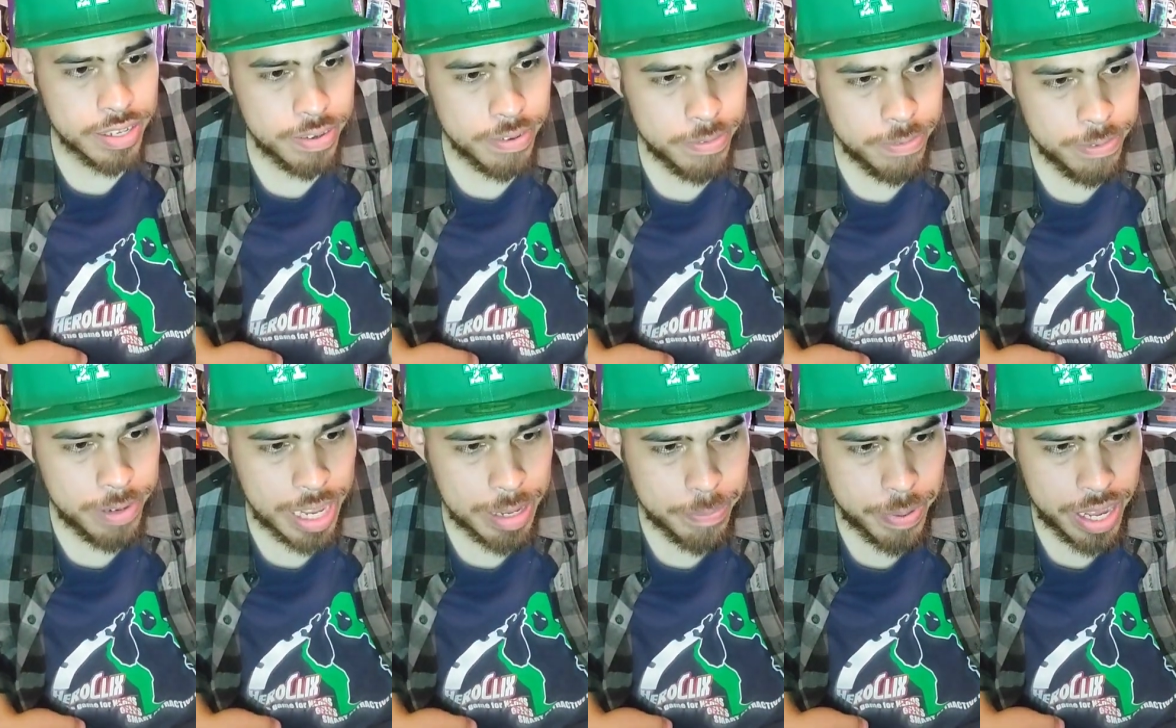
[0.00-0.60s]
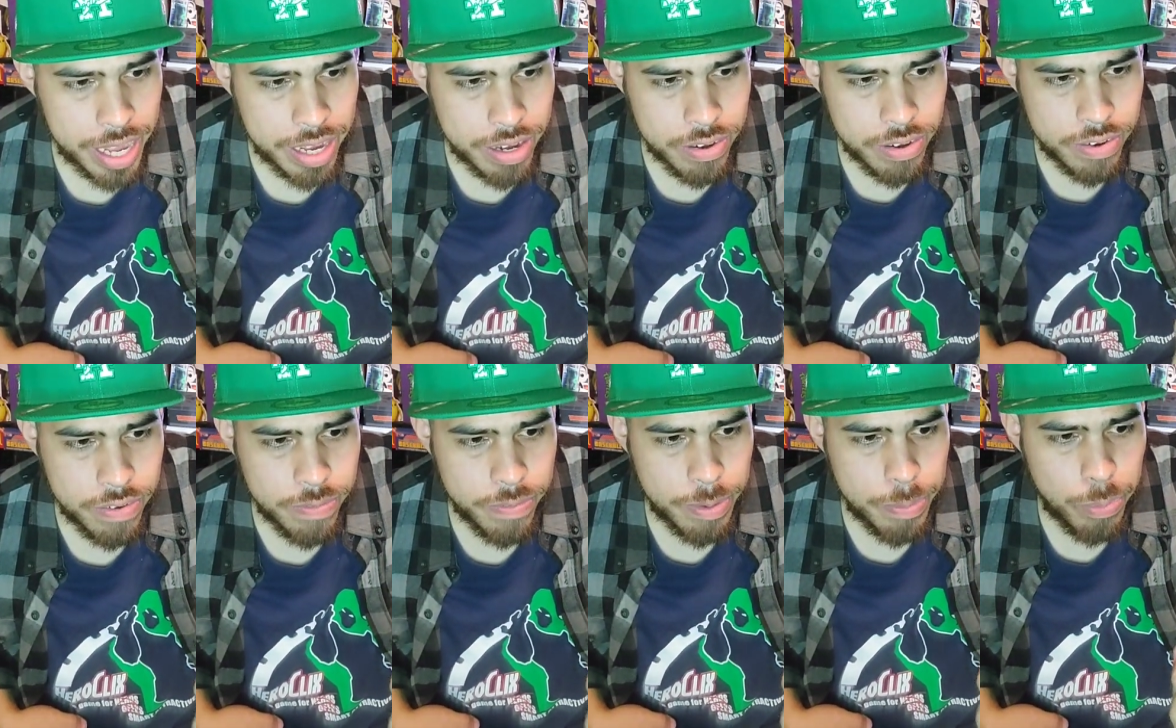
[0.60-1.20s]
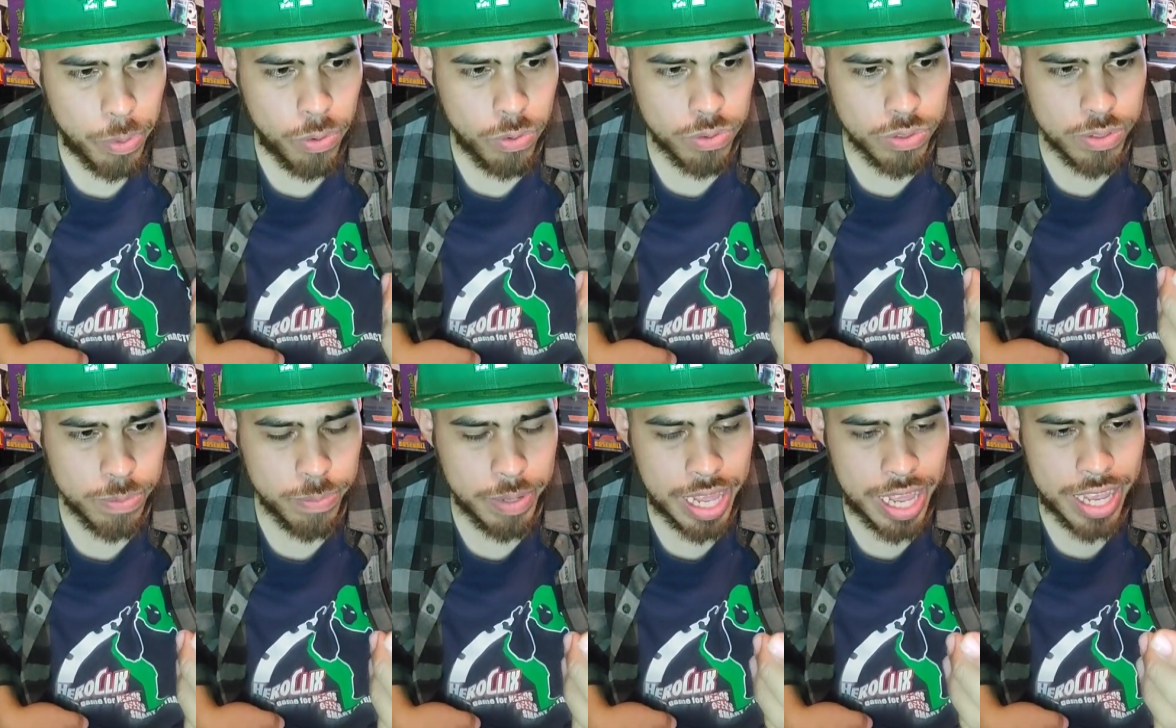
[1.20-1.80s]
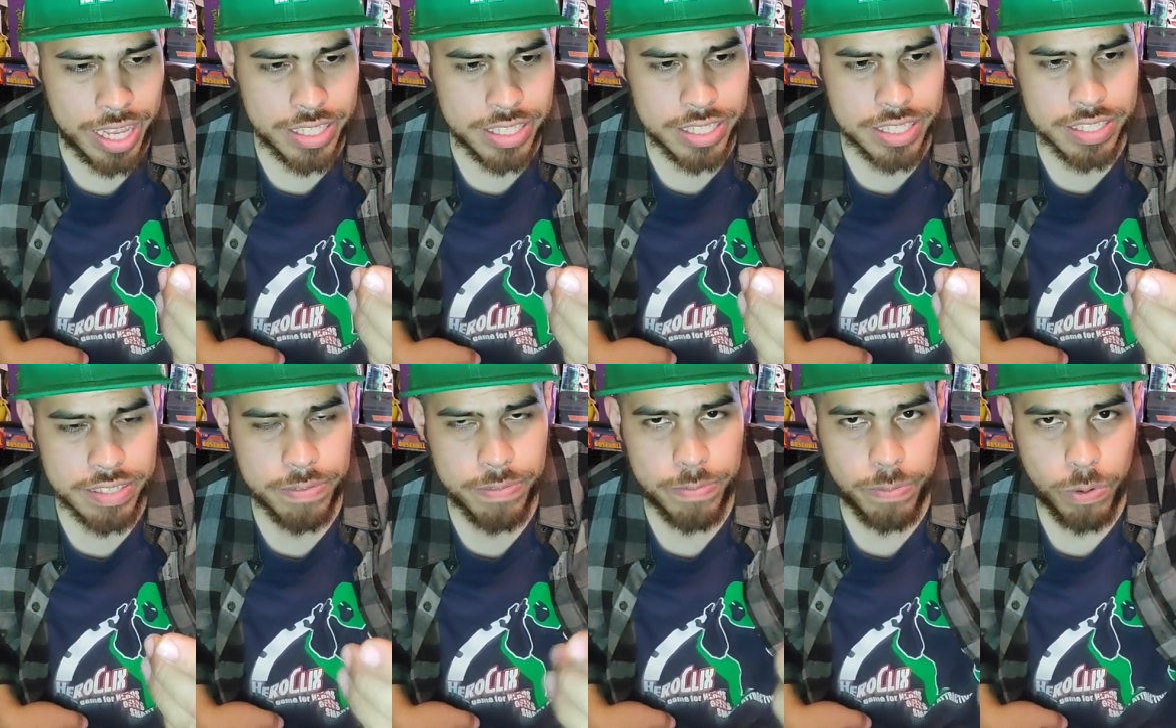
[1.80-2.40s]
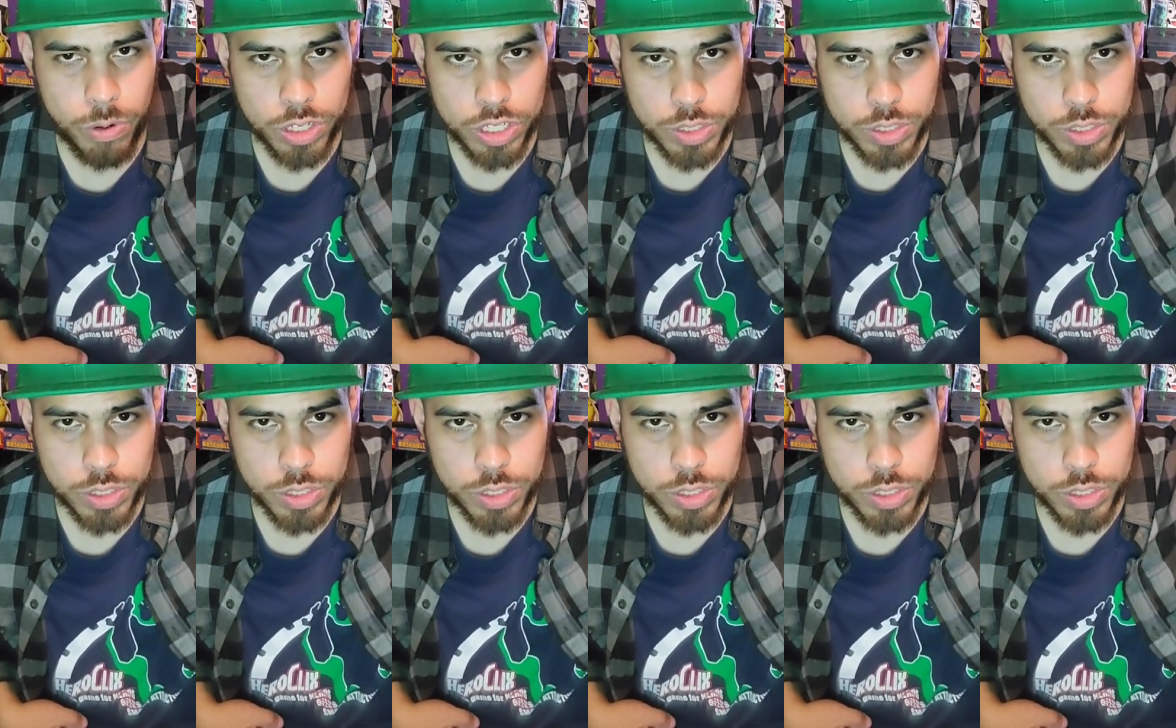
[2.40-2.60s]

flight pattern, repulsor blast, force